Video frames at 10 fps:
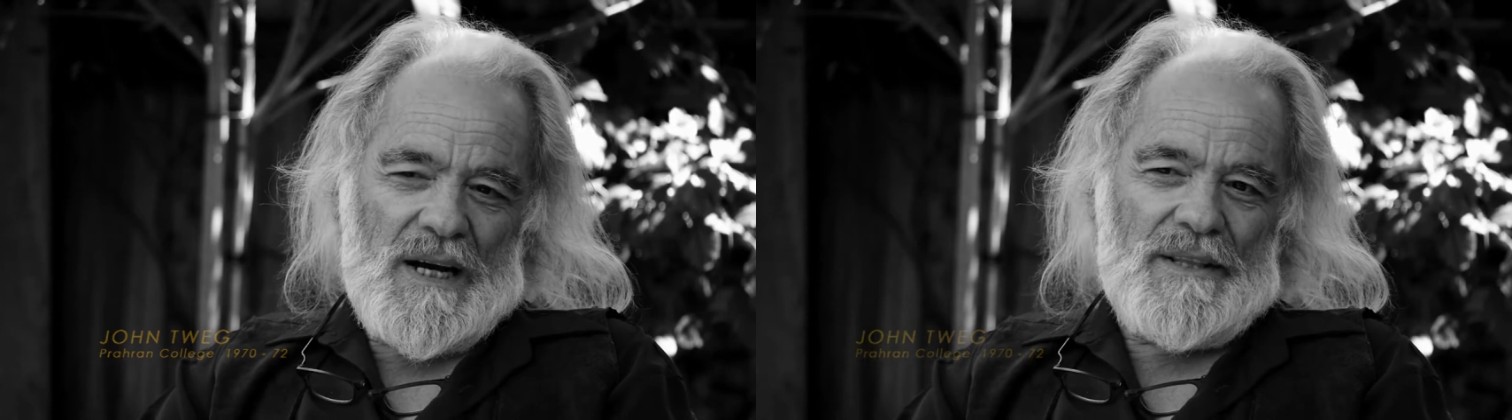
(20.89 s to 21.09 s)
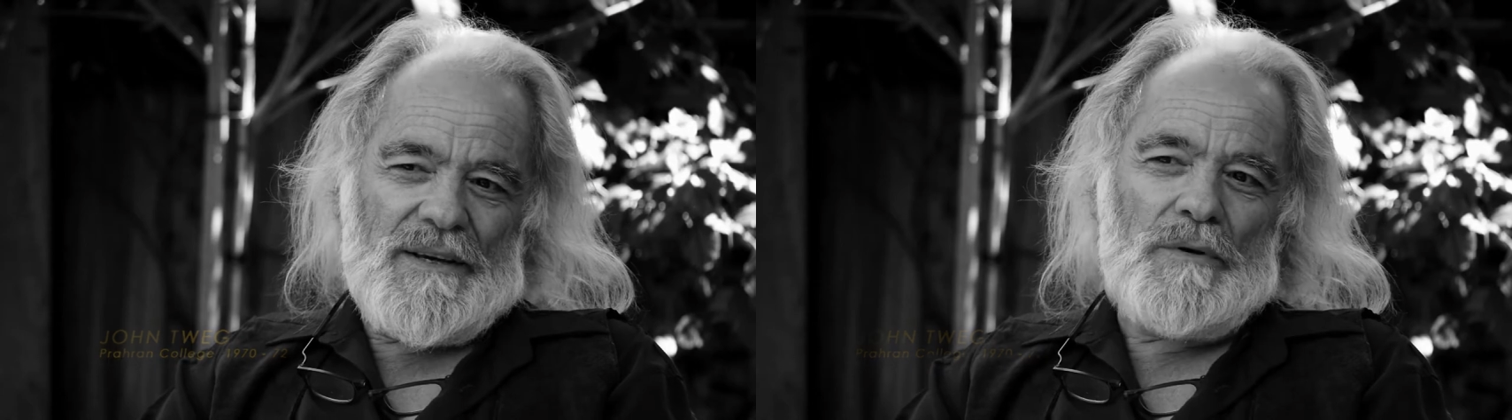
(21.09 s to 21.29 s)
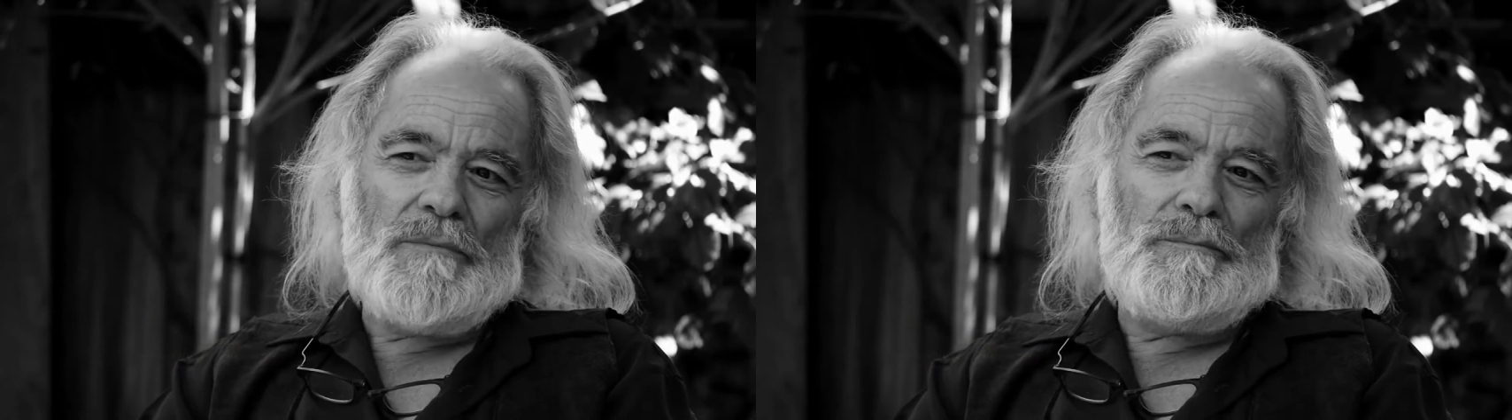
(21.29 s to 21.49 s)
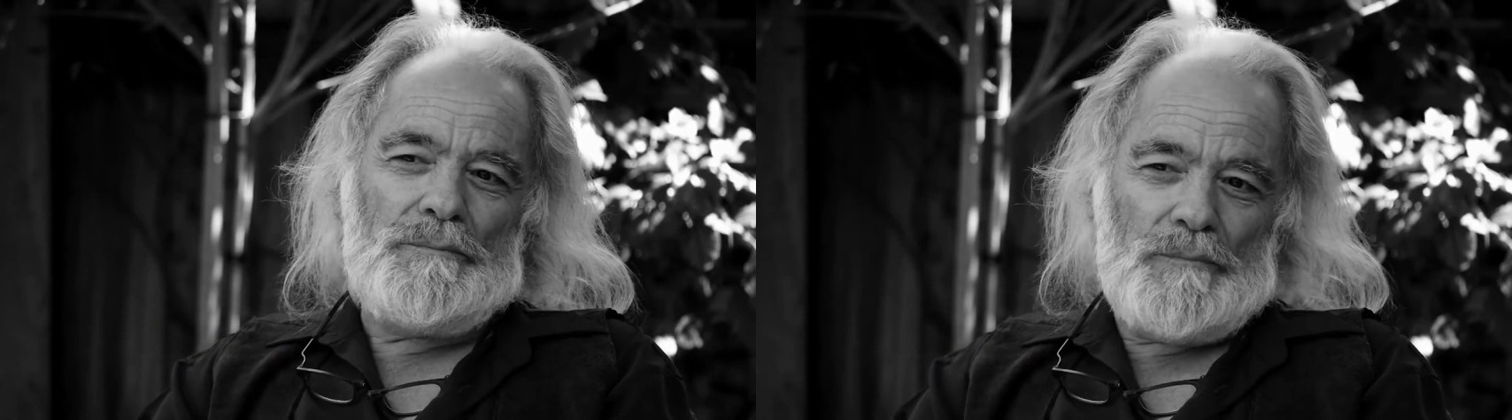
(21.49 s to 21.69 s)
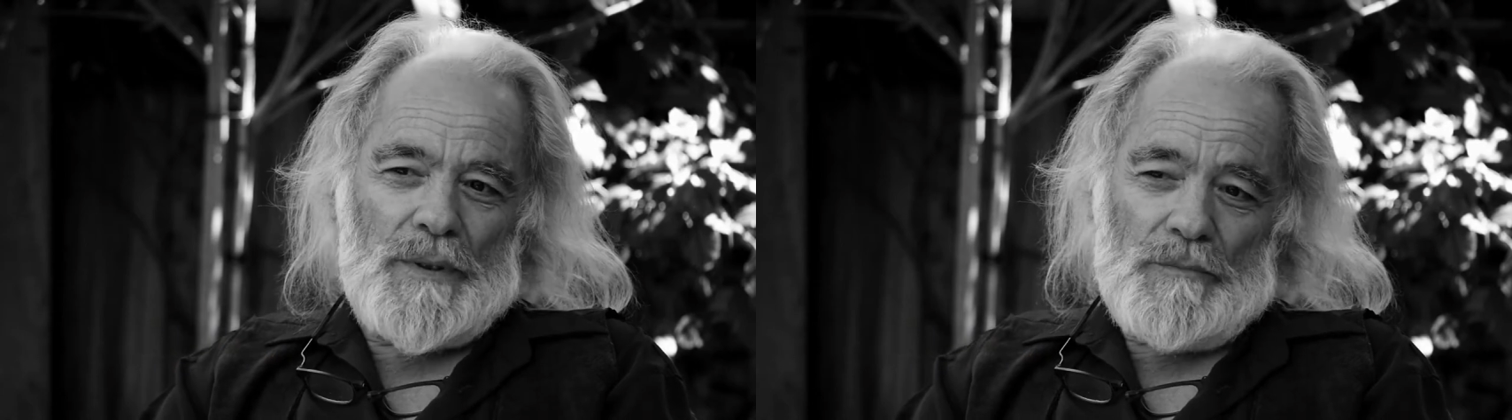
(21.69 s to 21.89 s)
And then when,
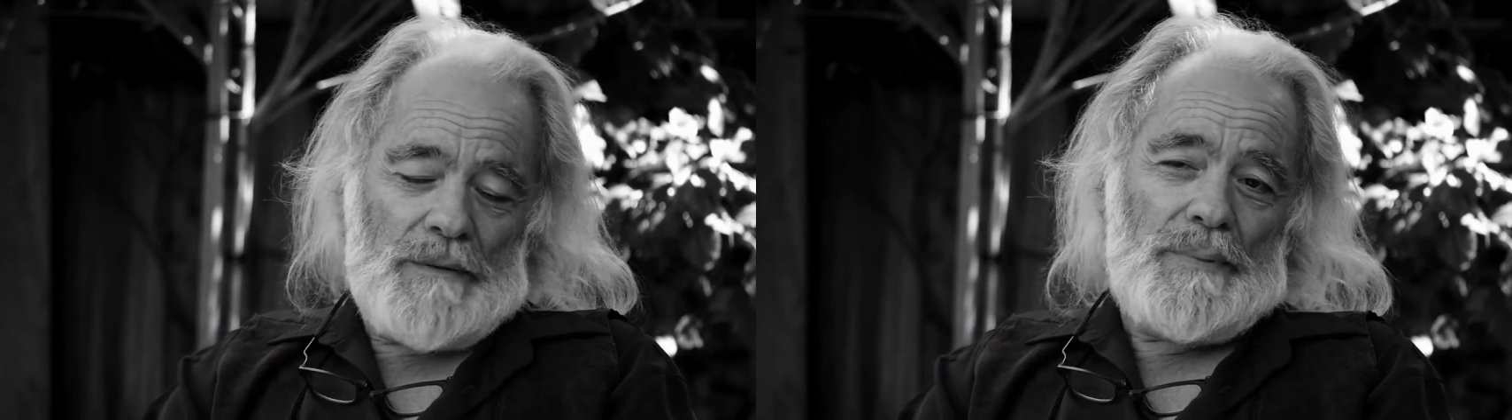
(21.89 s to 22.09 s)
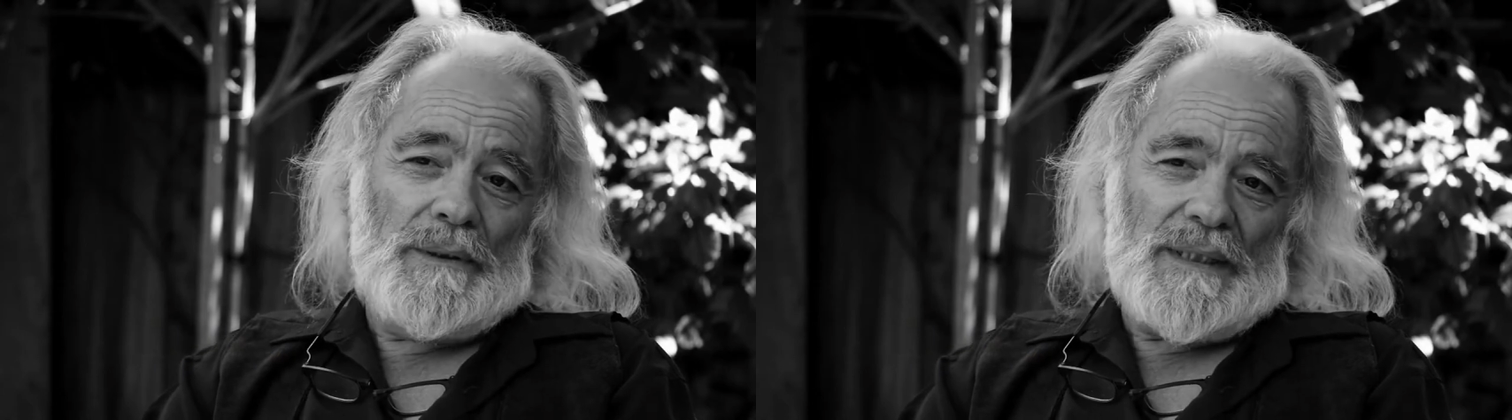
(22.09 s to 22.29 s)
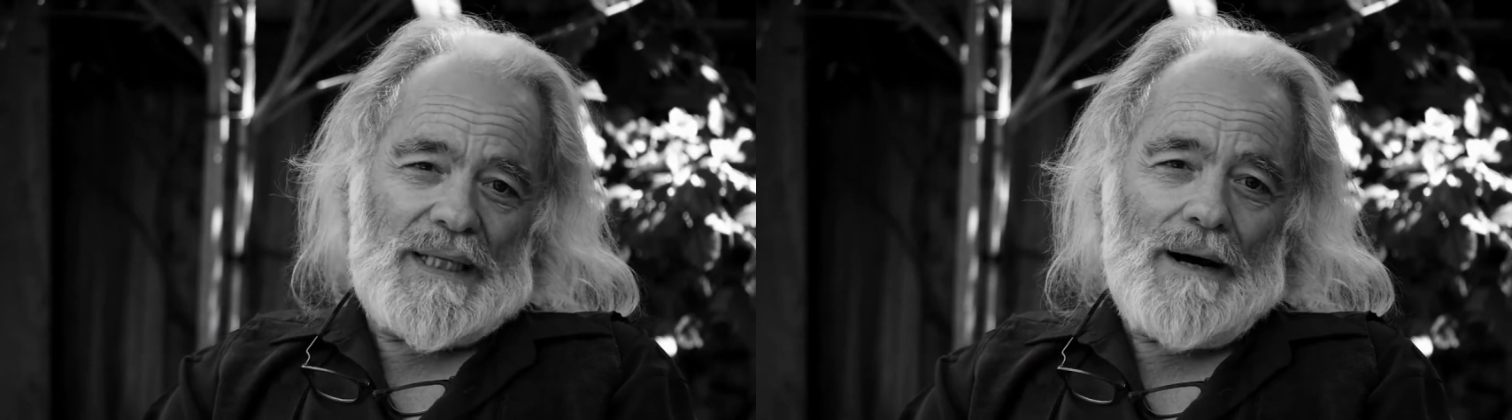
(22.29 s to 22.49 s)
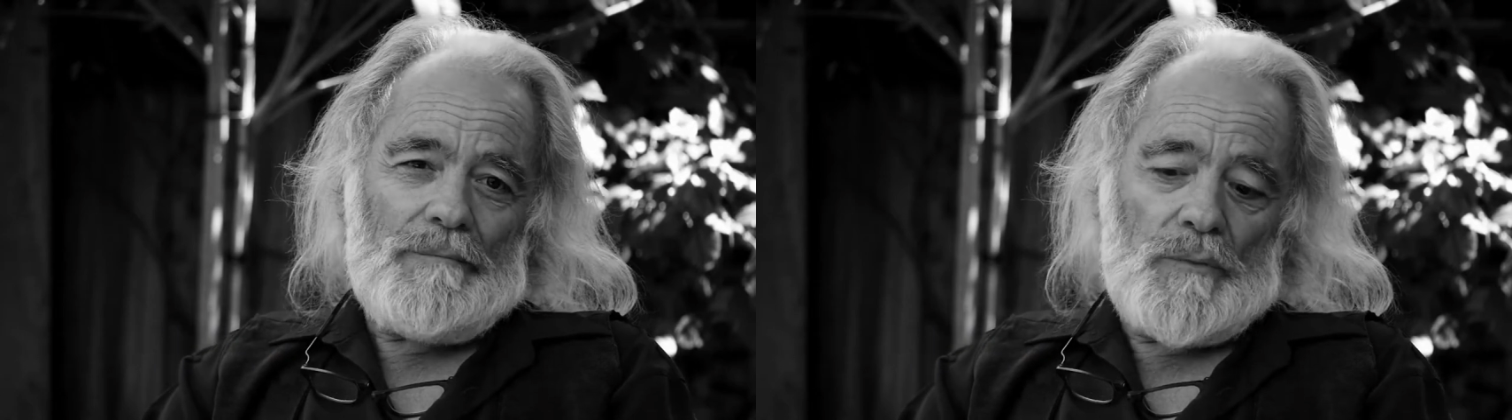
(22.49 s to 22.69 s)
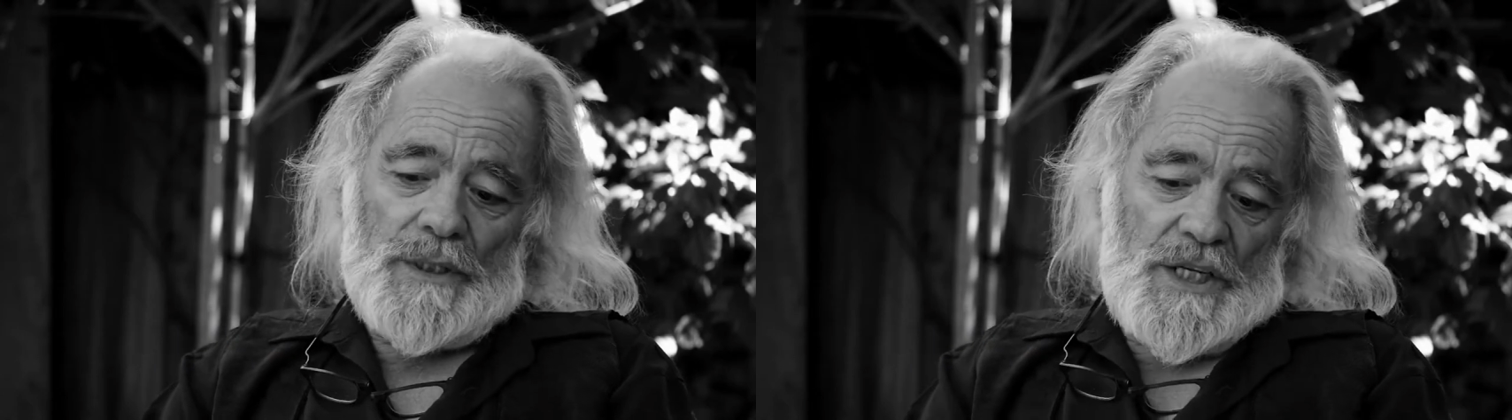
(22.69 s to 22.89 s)
when we built it
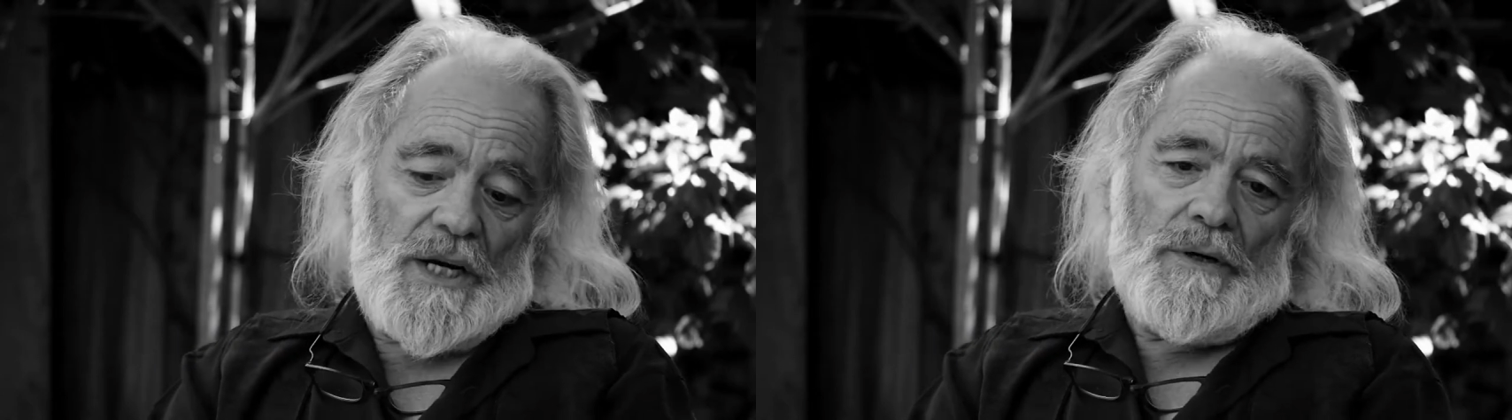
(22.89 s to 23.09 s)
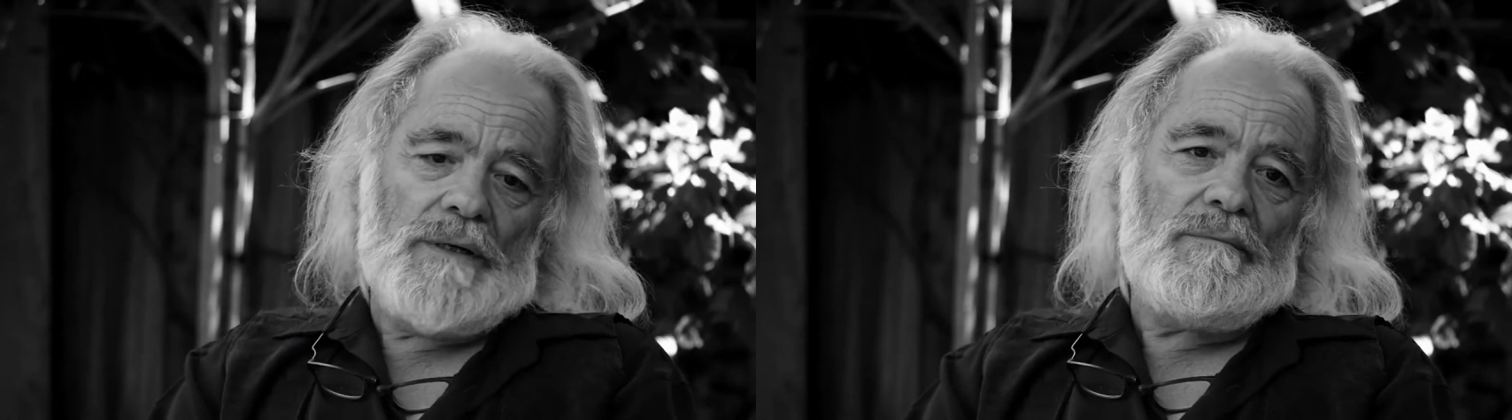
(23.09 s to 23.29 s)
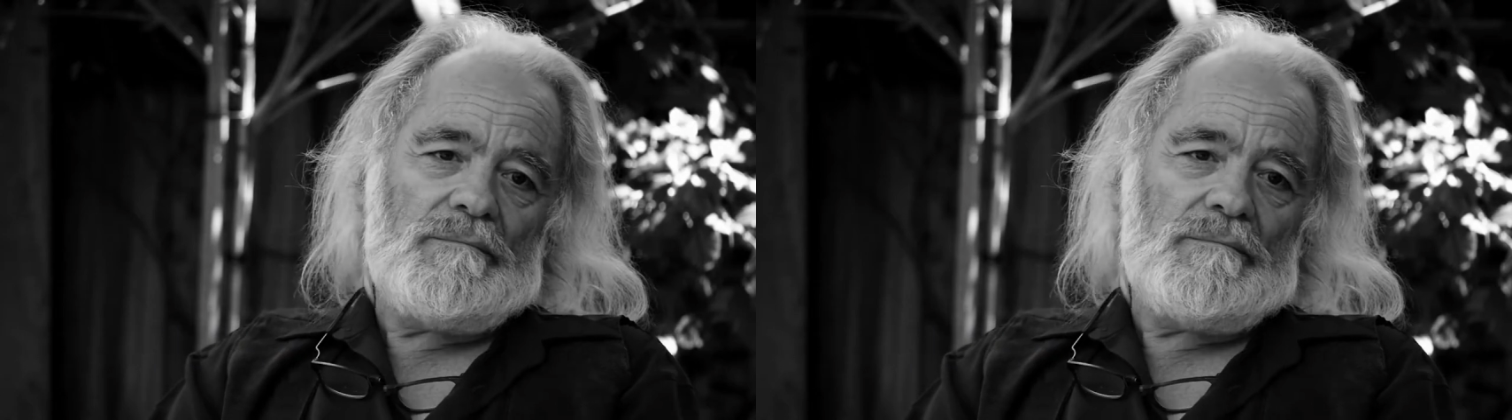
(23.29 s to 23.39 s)
up, we'd share it.